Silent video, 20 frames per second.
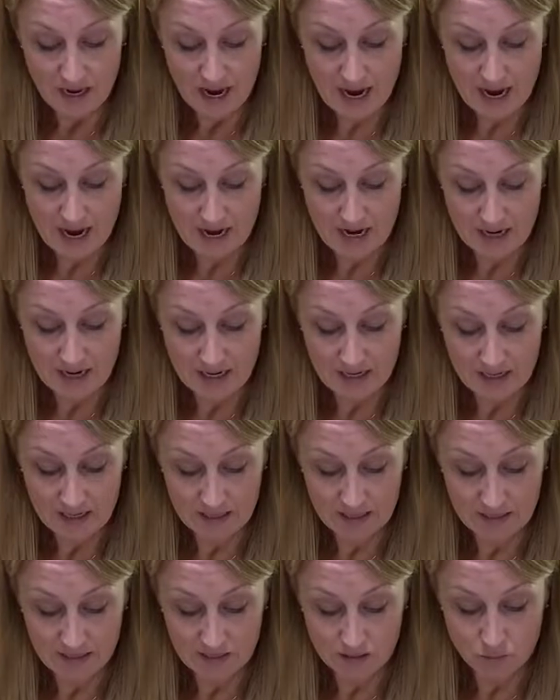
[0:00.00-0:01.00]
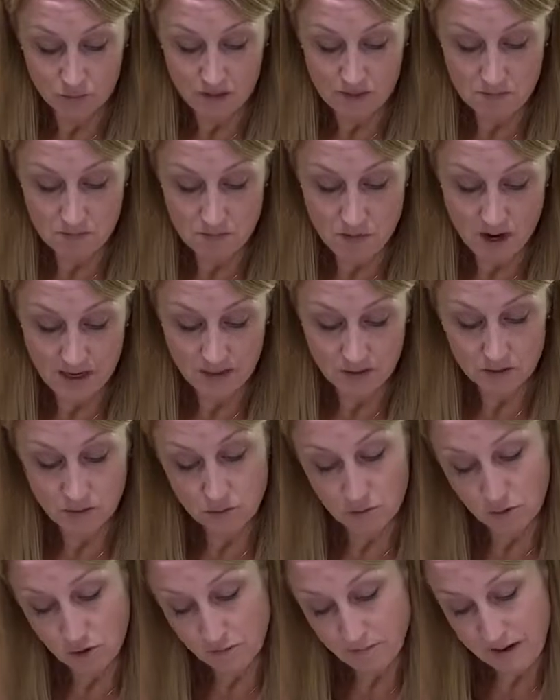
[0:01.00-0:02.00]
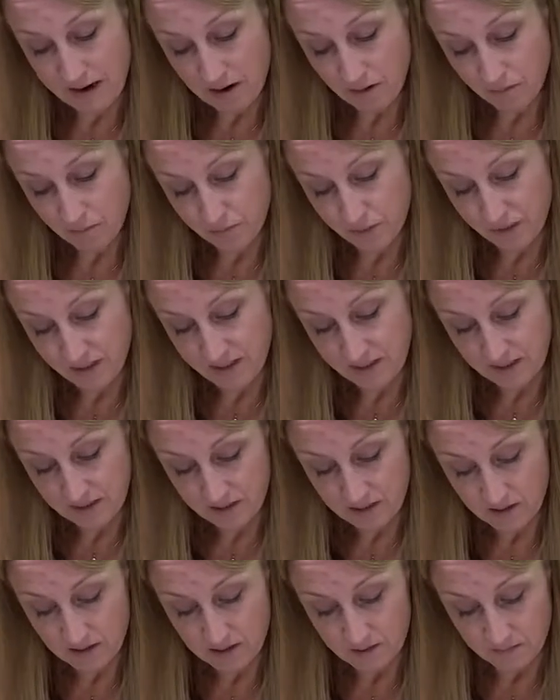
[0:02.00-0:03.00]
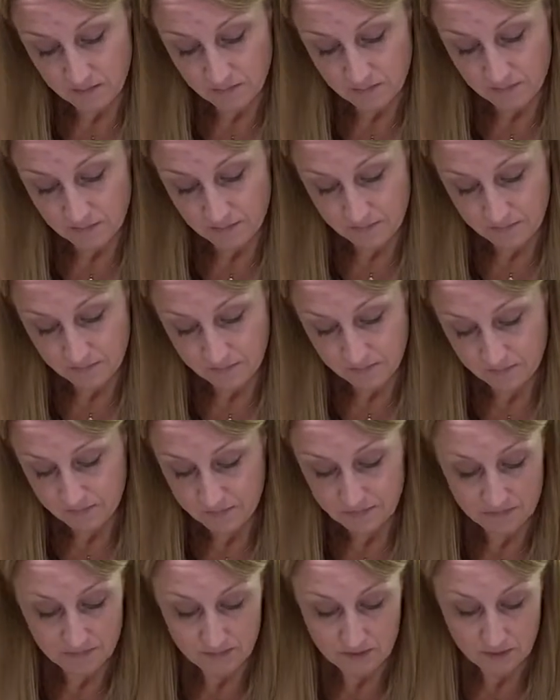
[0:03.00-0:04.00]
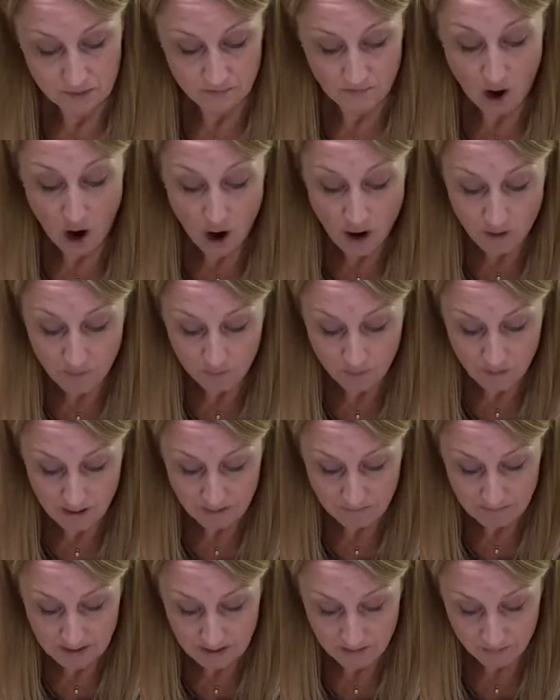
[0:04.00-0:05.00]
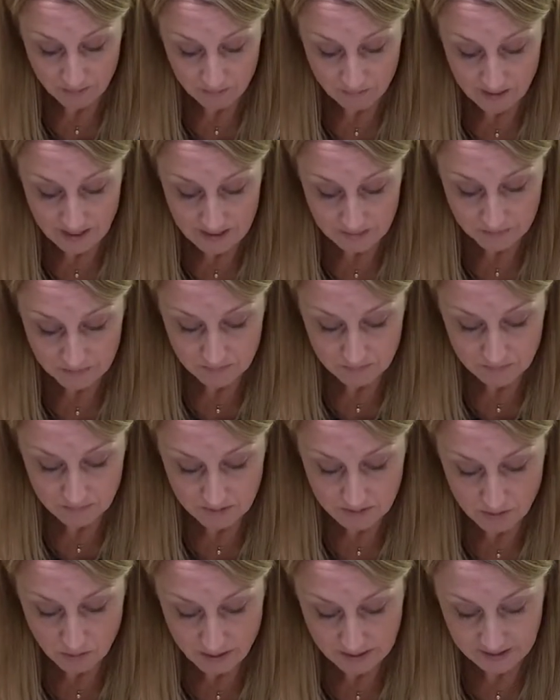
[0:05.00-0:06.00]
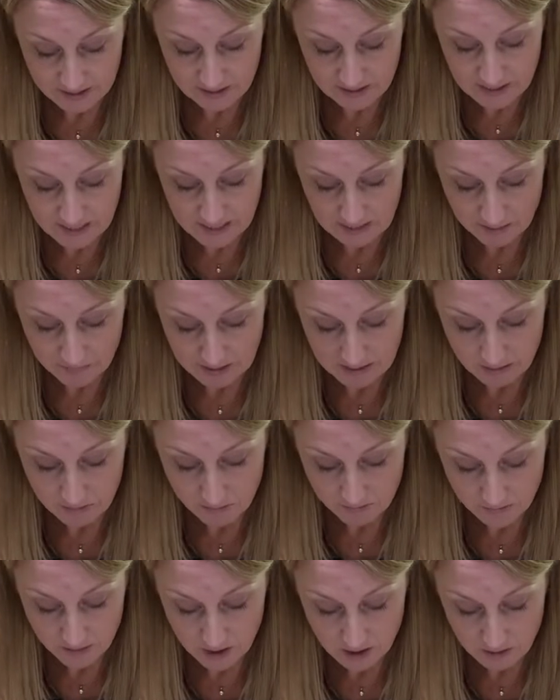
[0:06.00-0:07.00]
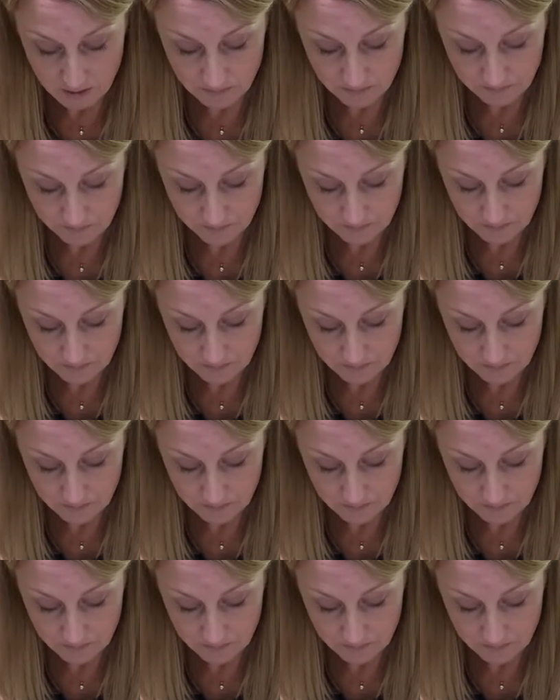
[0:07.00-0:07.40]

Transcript: And we might talk about putting them sort of halfway around the ring, so I can lay them out for you.